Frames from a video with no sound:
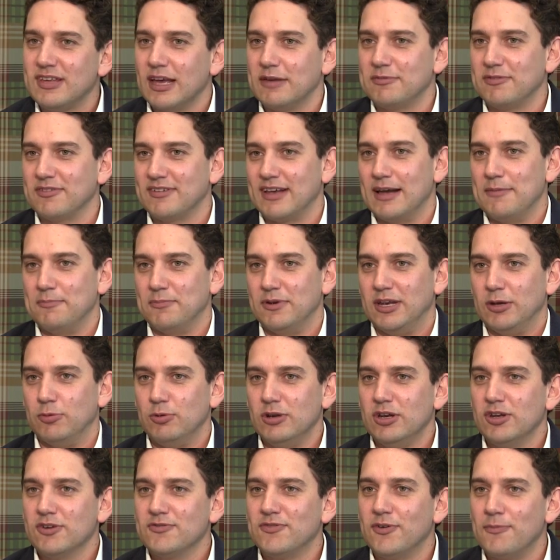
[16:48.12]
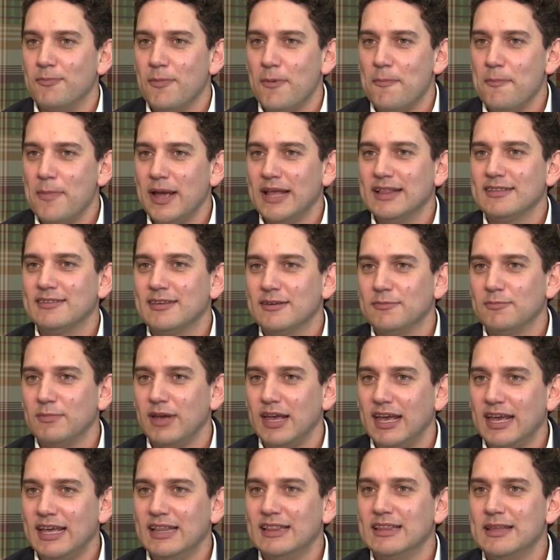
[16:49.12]
types of company. We look for momentum
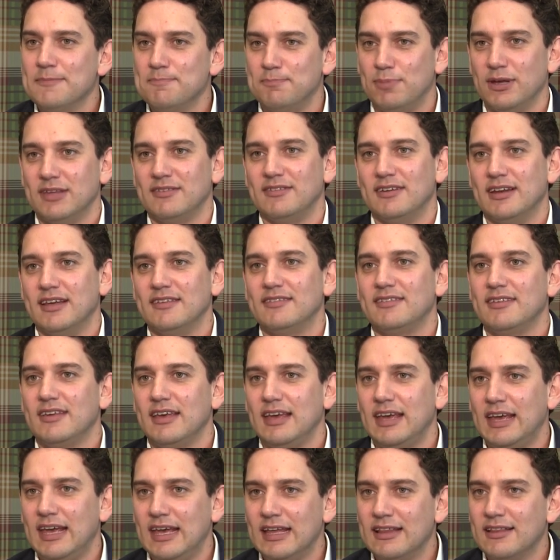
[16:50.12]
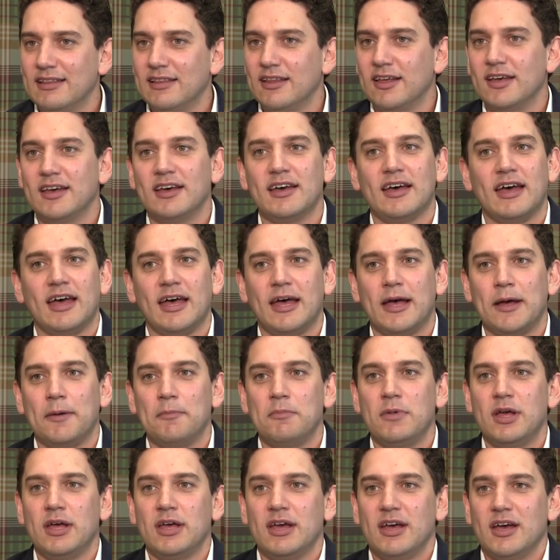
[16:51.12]
in the business, in
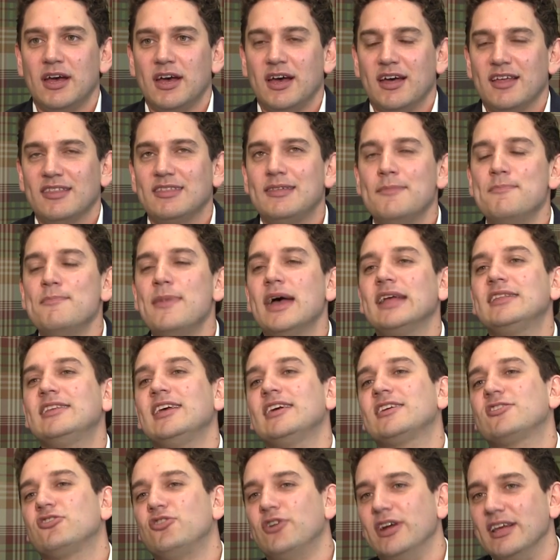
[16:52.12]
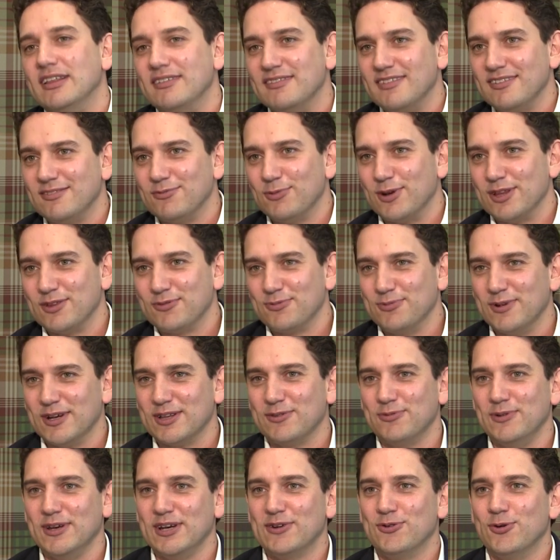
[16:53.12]
the thematic trends is
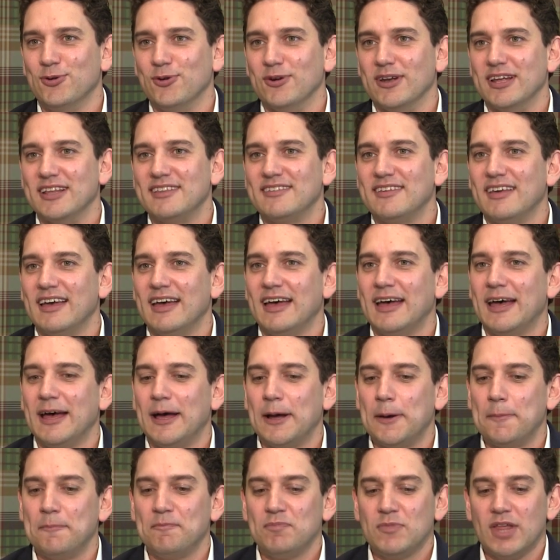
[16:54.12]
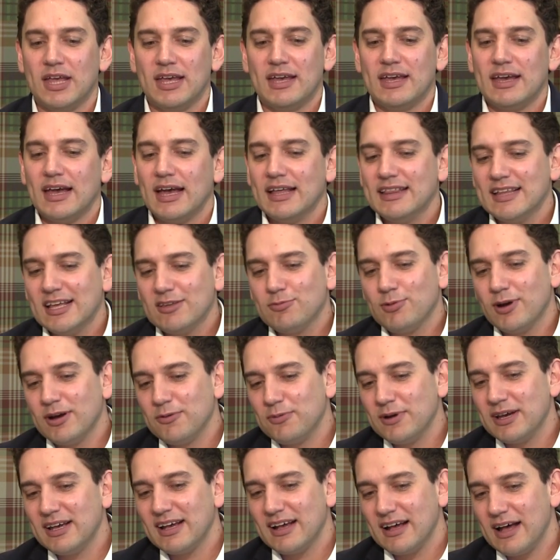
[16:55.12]
what we call it. And that's why
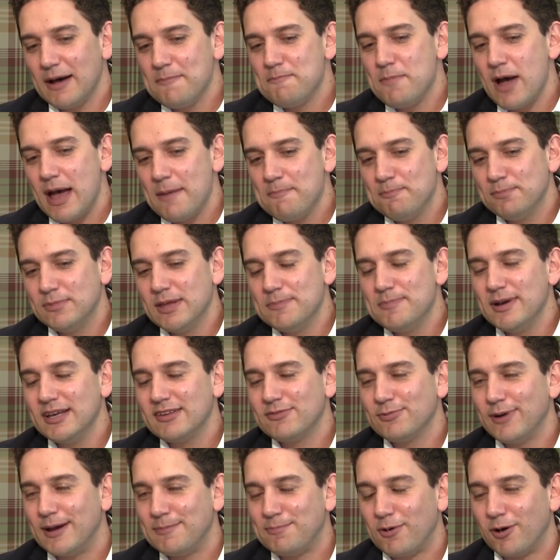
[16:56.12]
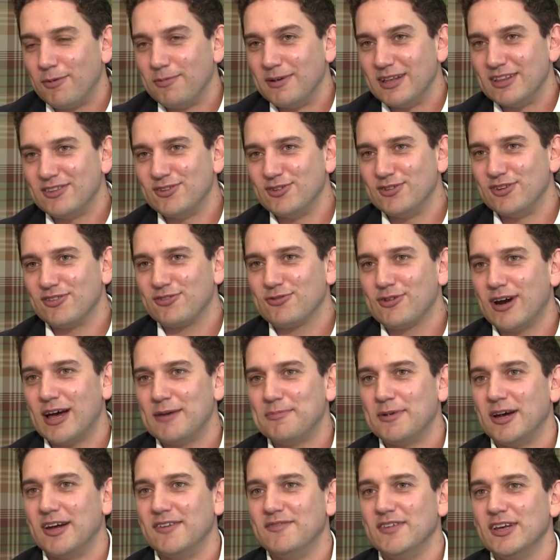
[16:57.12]
the best way probably to
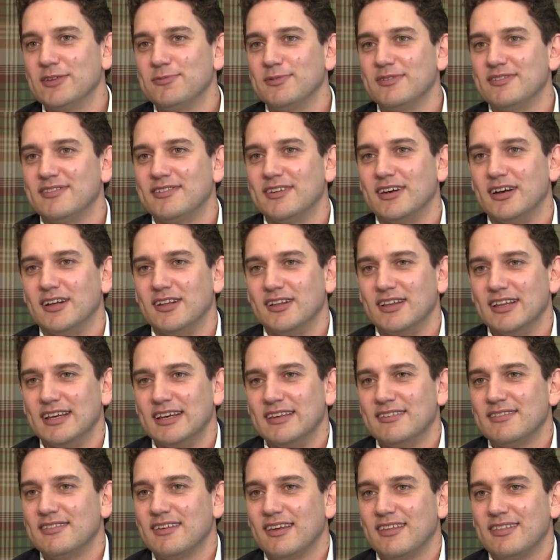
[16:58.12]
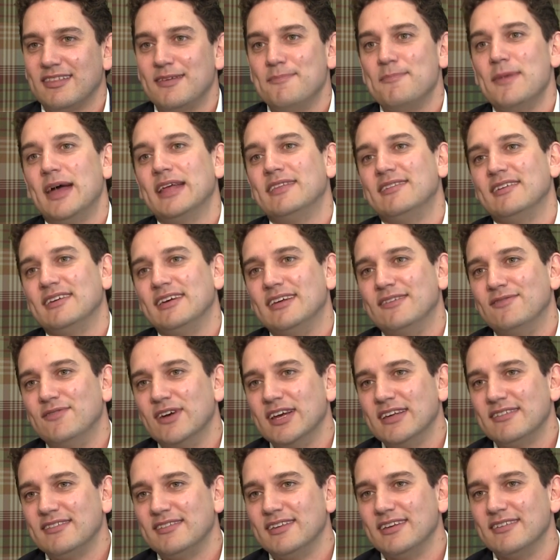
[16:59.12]
describe our investment style is thematic
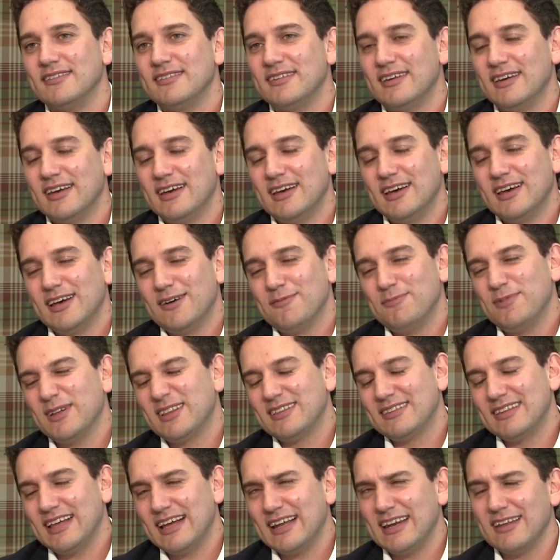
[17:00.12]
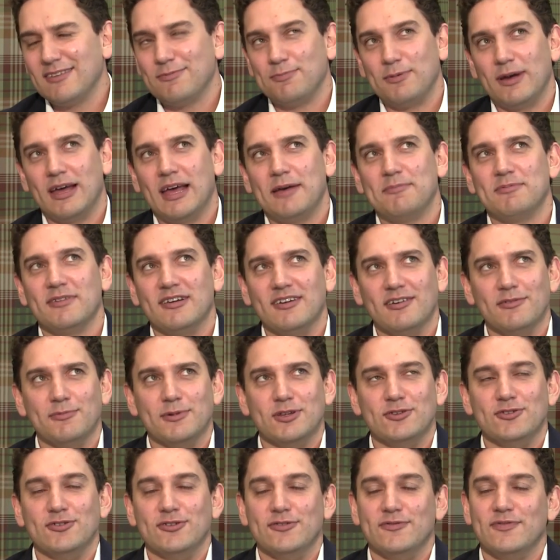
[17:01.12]
investors. But that is perhaps a little
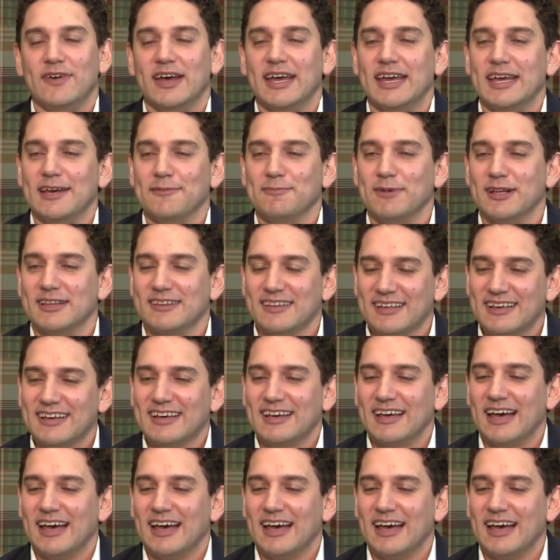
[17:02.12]
bit too vague. But